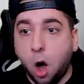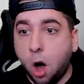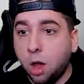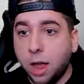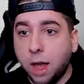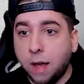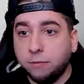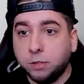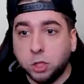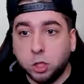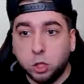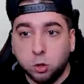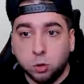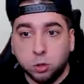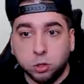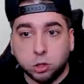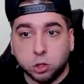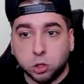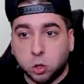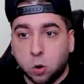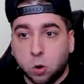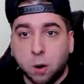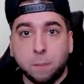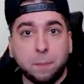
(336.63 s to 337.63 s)
All I have to do is
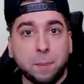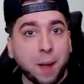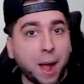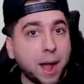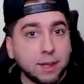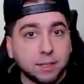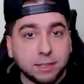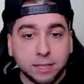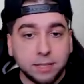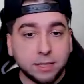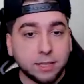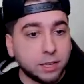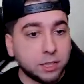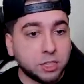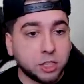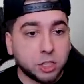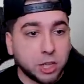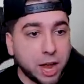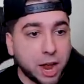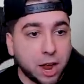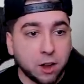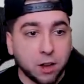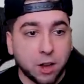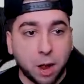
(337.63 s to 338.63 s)
score a passing
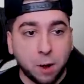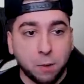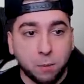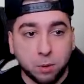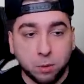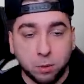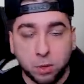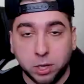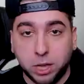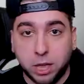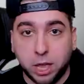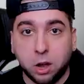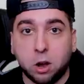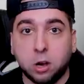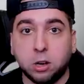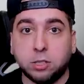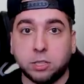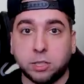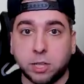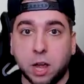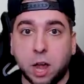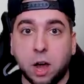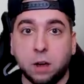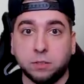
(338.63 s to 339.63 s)
touchdown and we will get
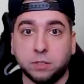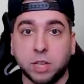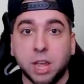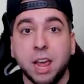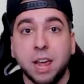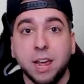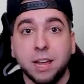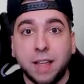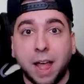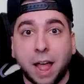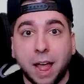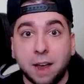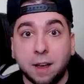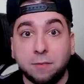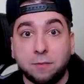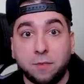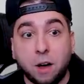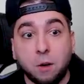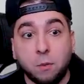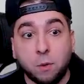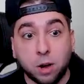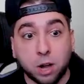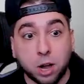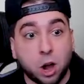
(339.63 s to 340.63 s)
ourselves the
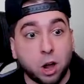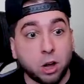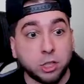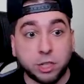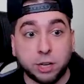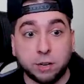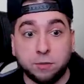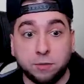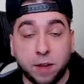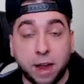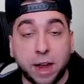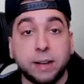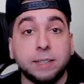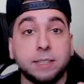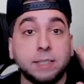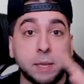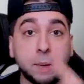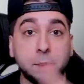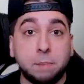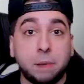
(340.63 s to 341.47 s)
NFL 100 fantasy